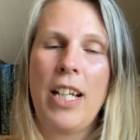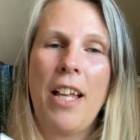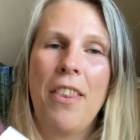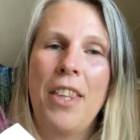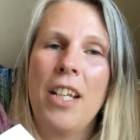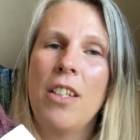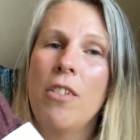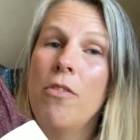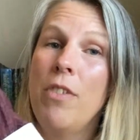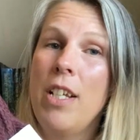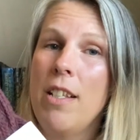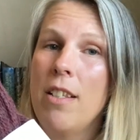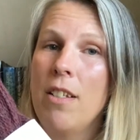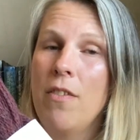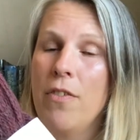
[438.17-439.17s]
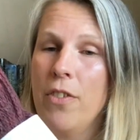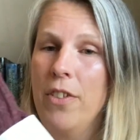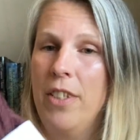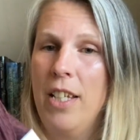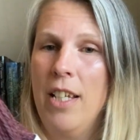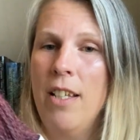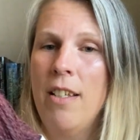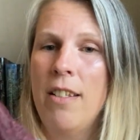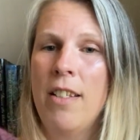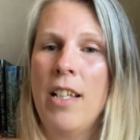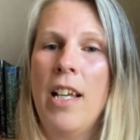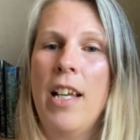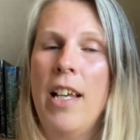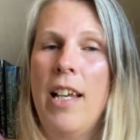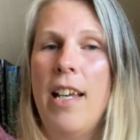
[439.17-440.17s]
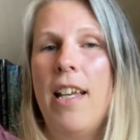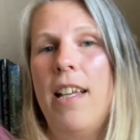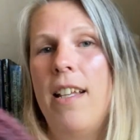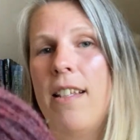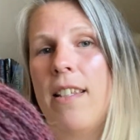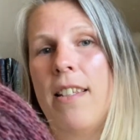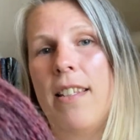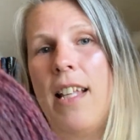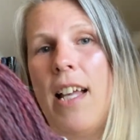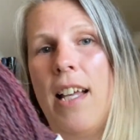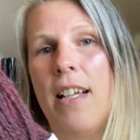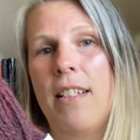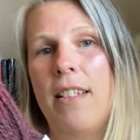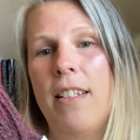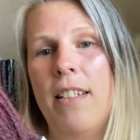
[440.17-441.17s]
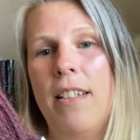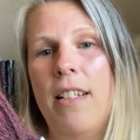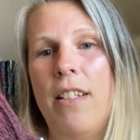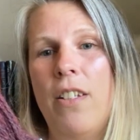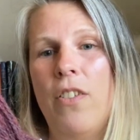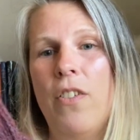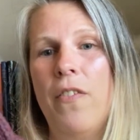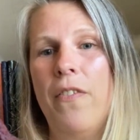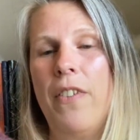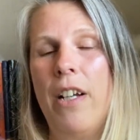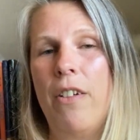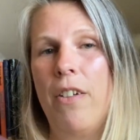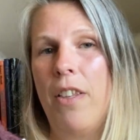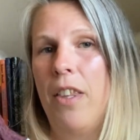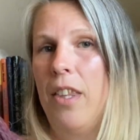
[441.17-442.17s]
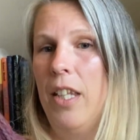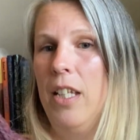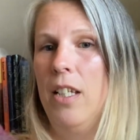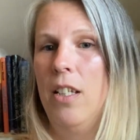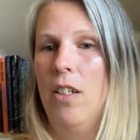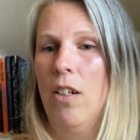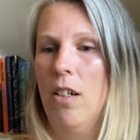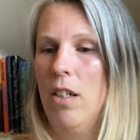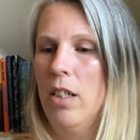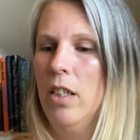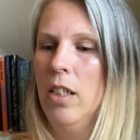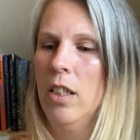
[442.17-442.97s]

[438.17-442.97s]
And I think the reason for this is that this is a very thin yarn.